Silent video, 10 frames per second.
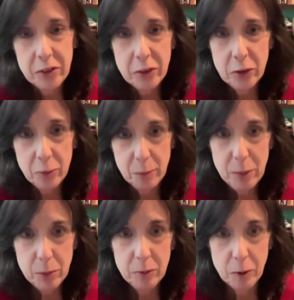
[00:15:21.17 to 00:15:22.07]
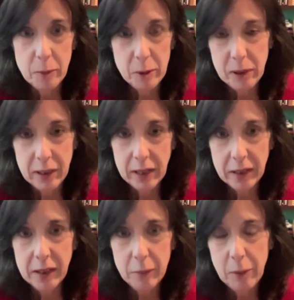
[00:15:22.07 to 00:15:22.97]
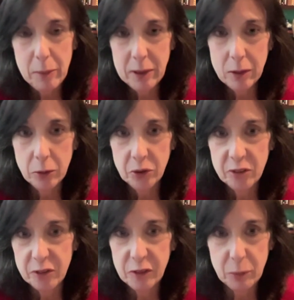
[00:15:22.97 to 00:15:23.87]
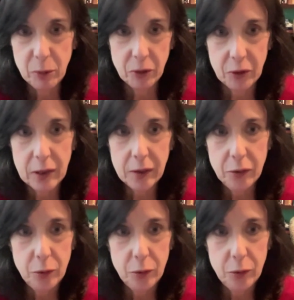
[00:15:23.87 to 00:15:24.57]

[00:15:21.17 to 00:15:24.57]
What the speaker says: So there's people from the beginning, maybe close to 50%,